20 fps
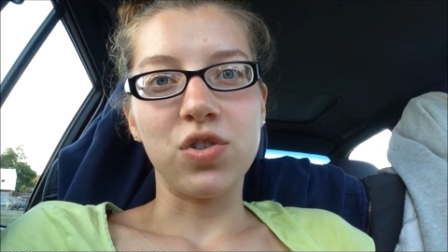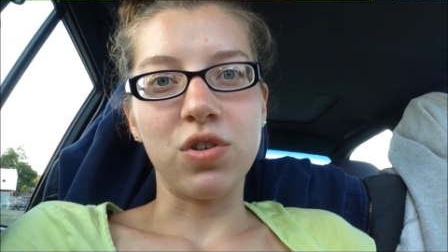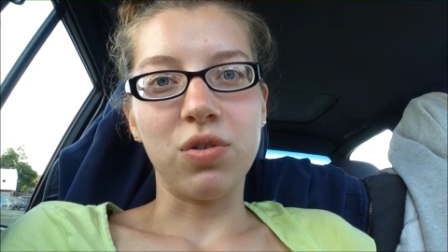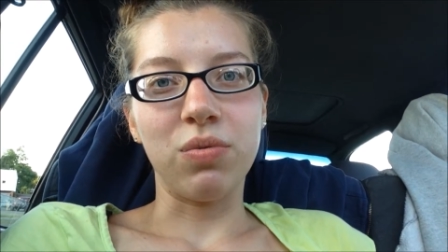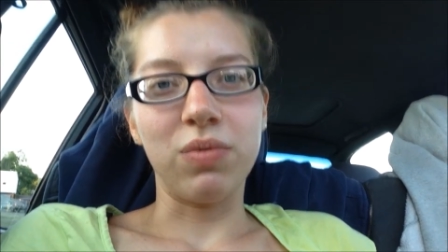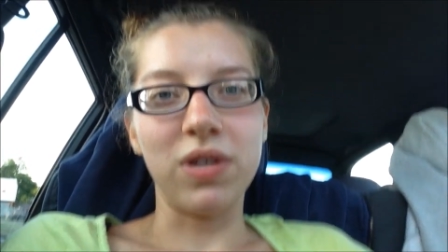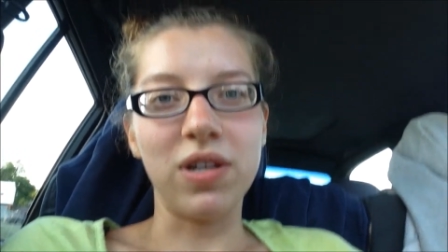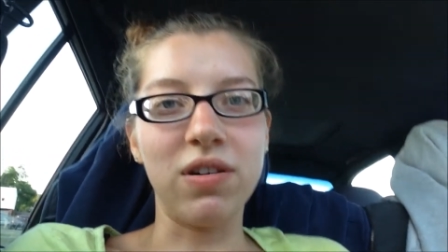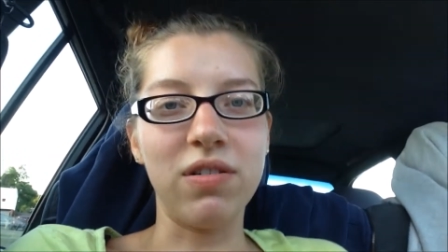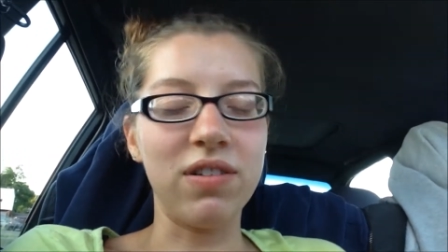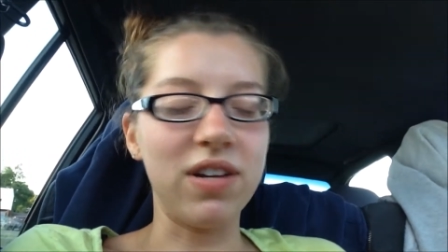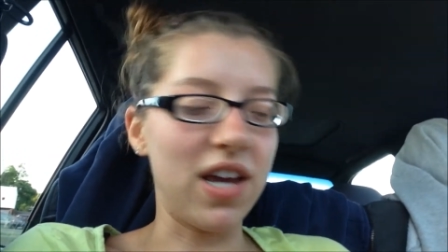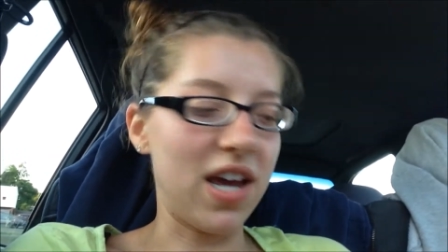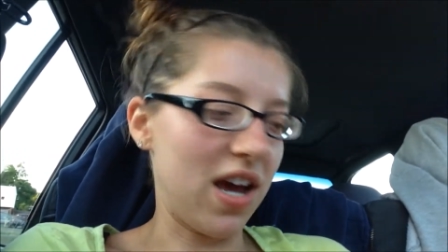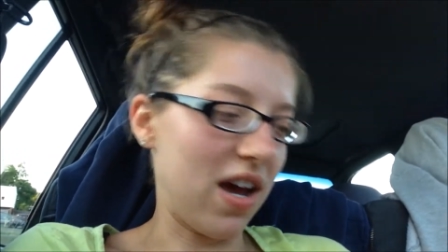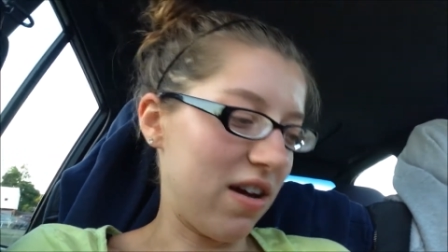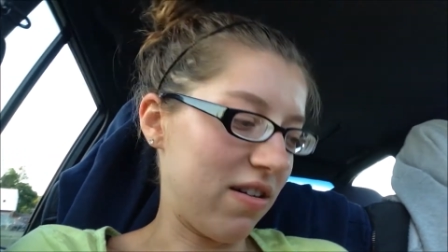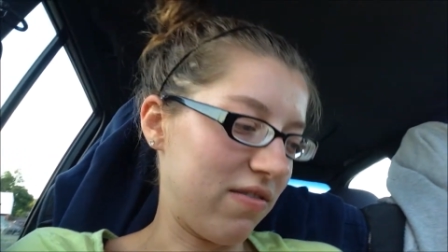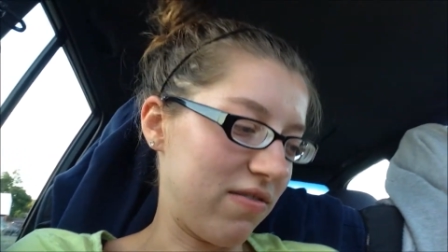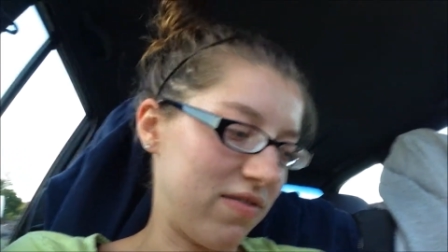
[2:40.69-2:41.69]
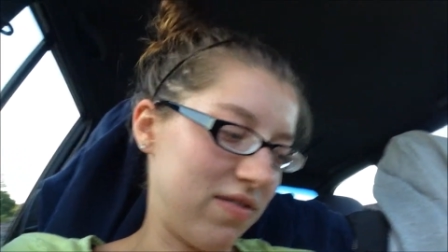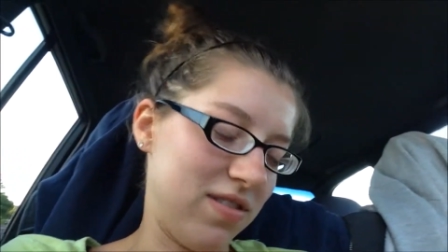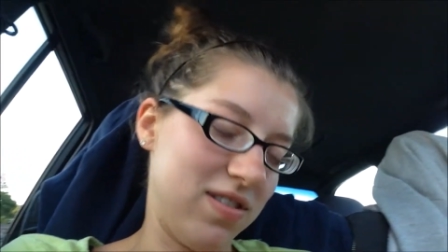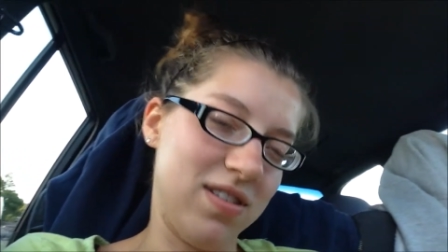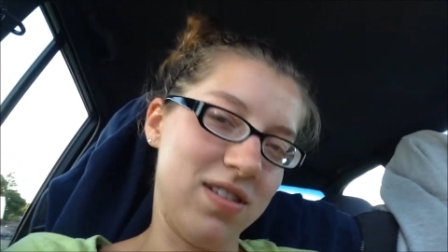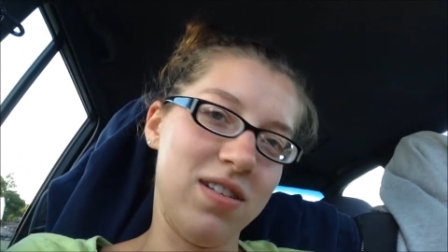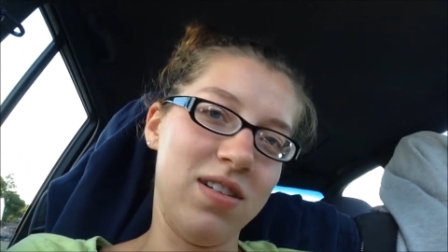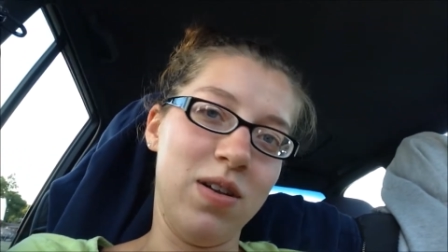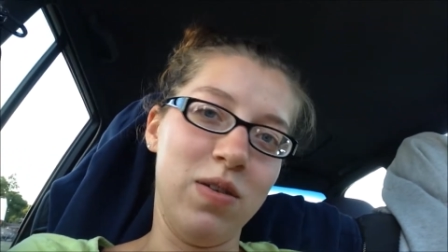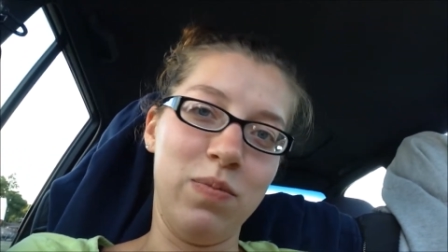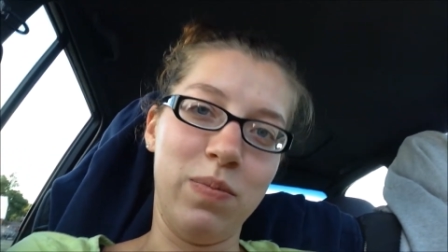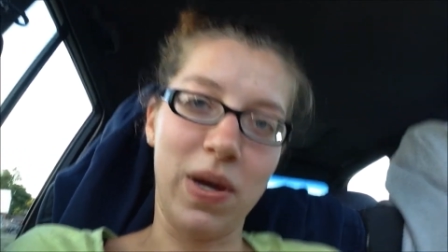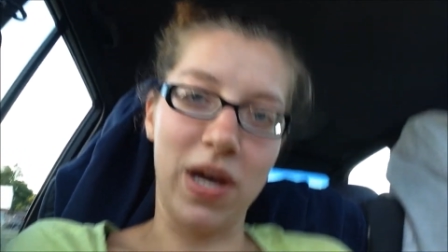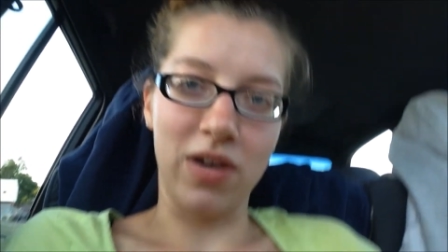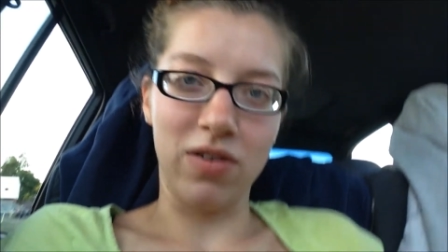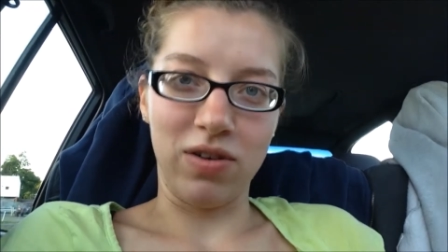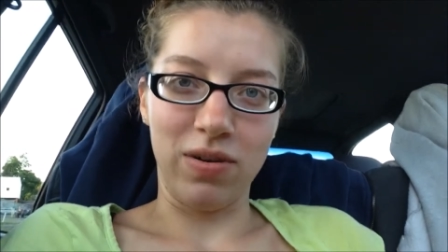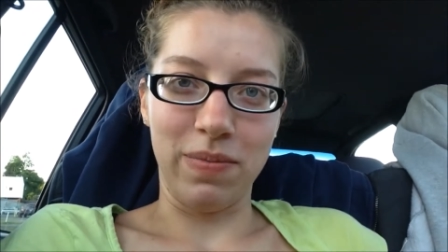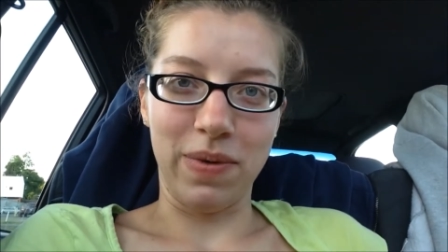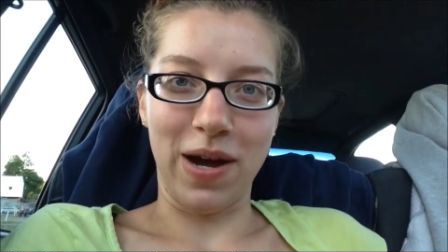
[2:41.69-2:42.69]
So we don't have enough
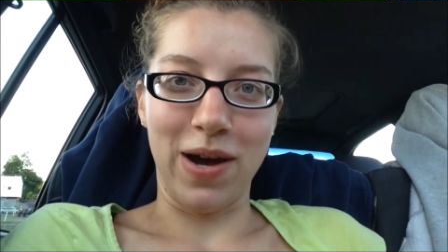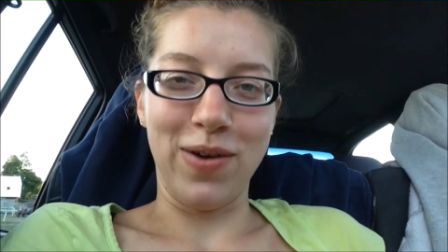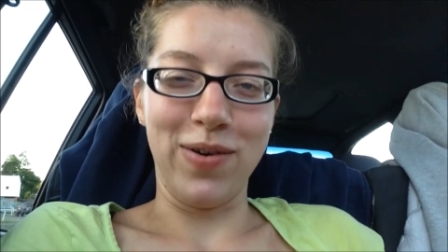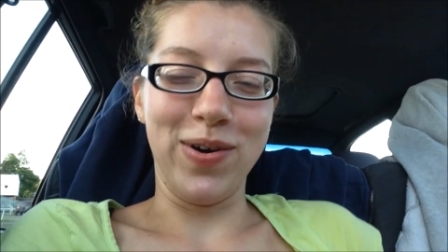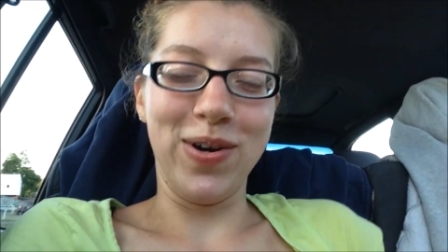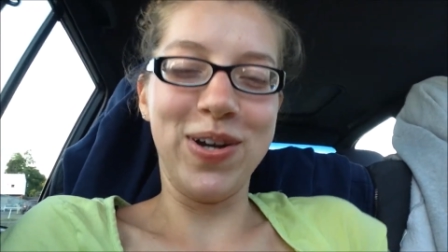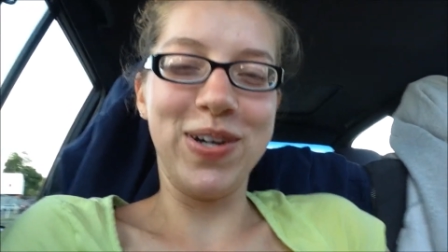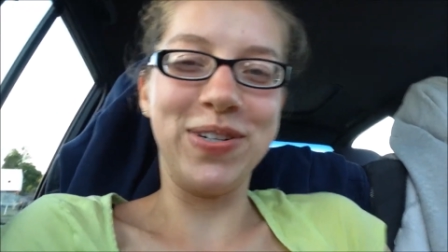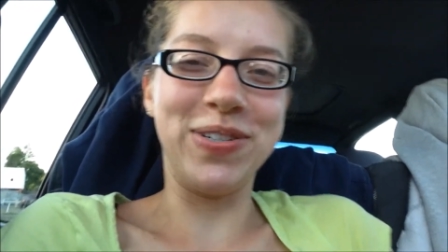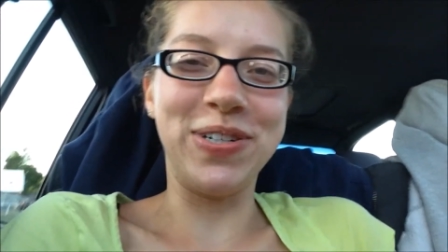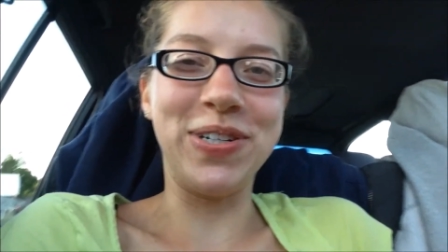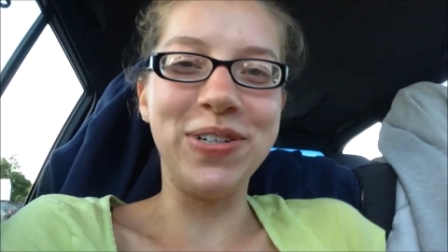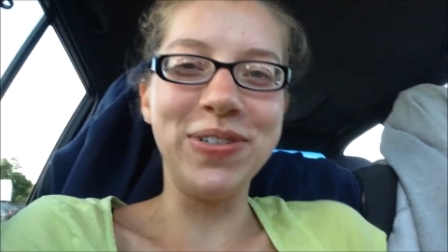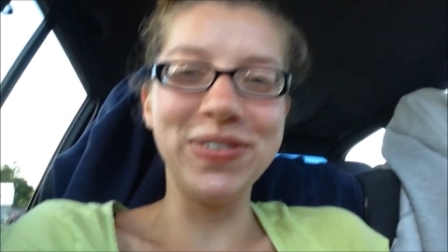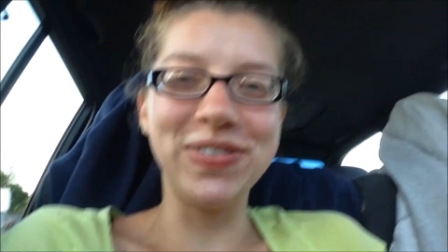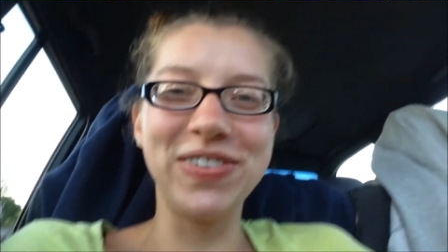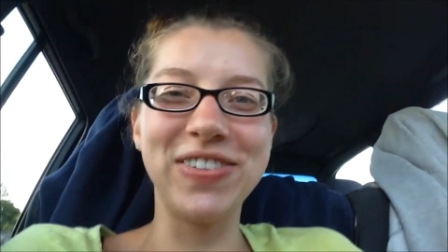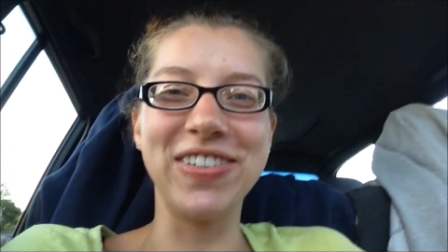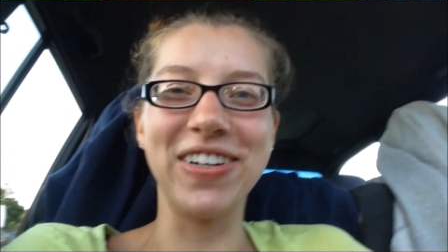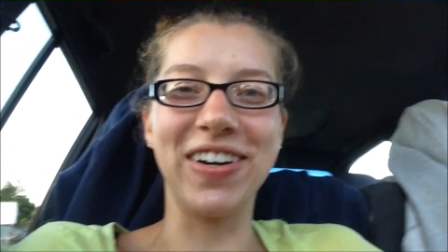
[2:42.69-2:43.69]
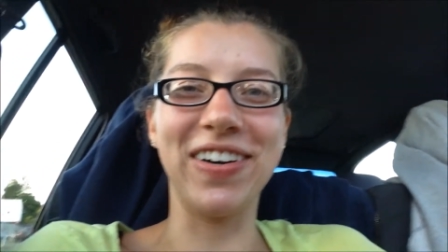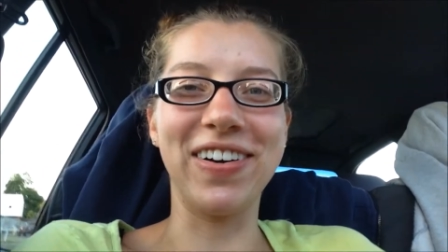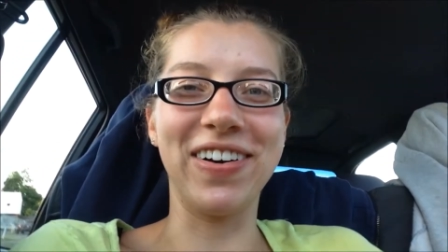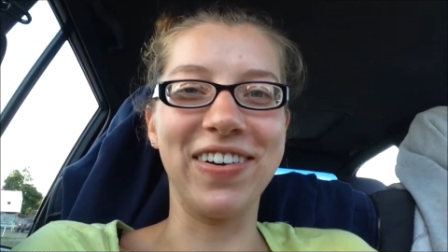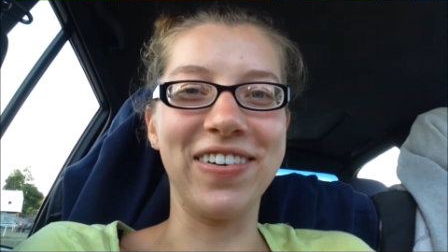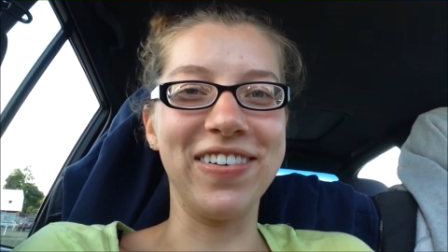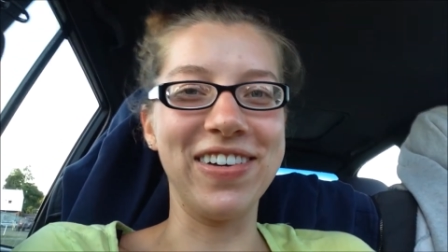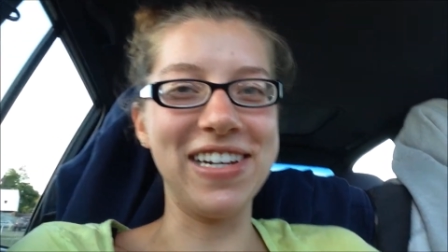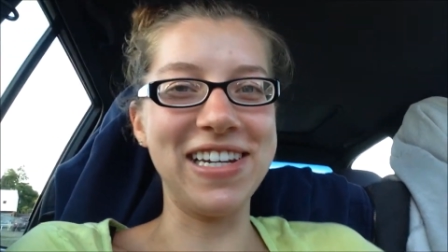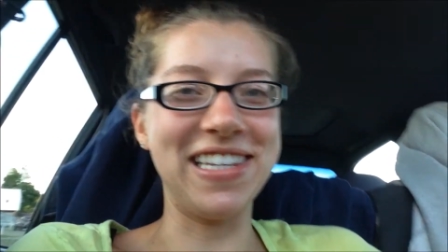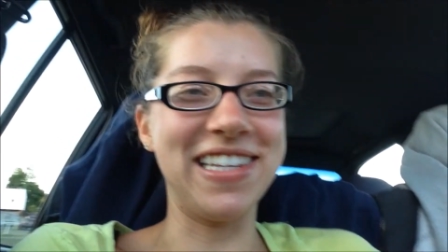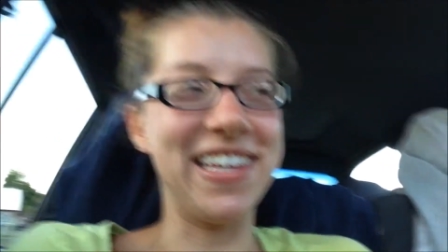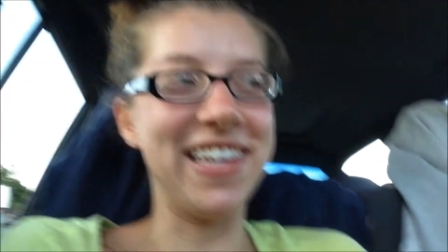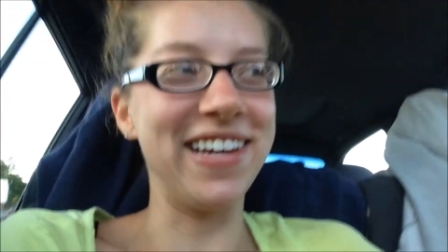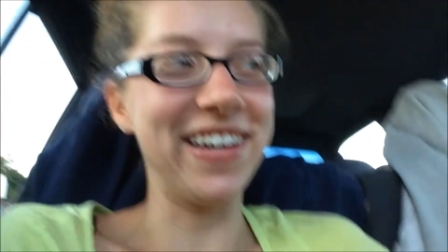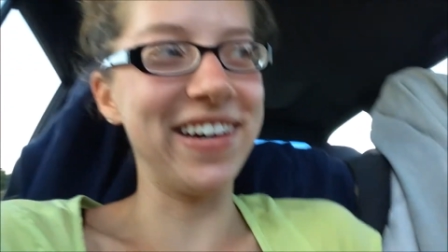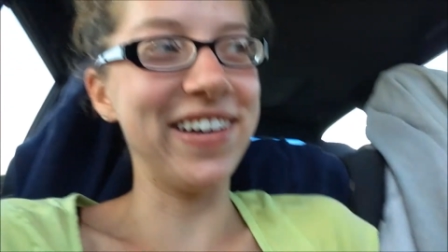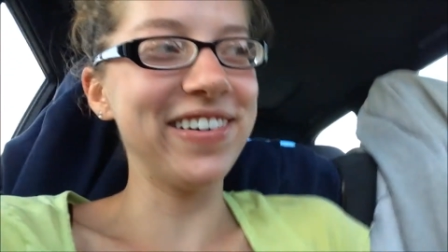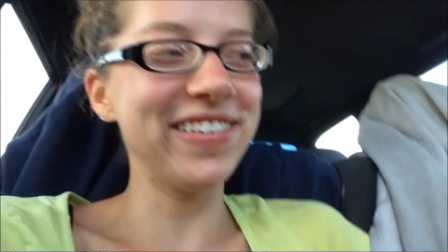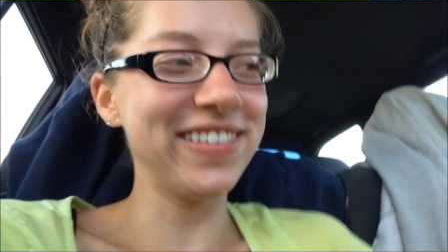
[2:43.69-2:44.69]
battery power to start our
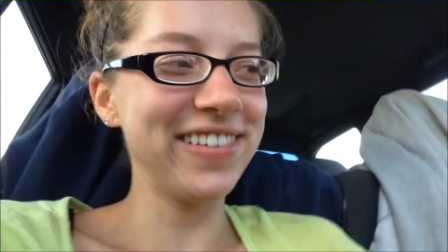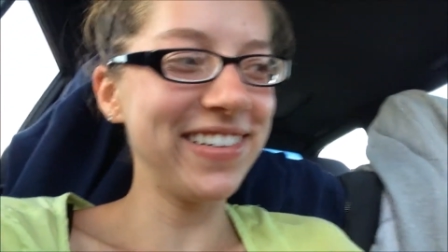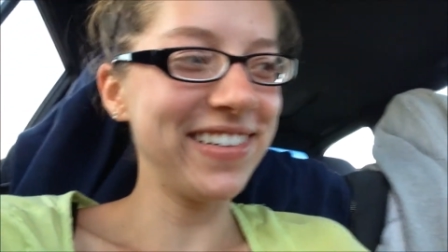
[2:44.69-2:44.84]
radio.